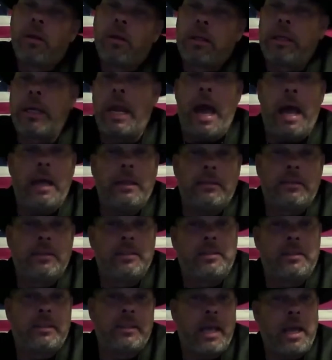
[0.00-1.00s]
Not to
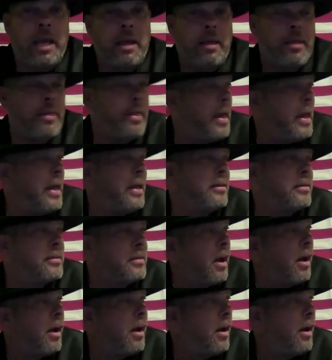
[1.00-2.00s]
say
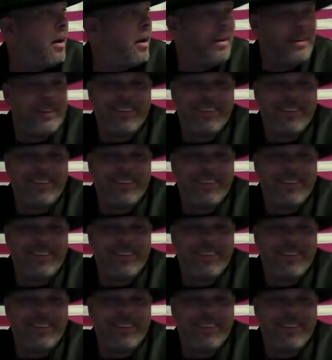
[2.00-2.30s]
that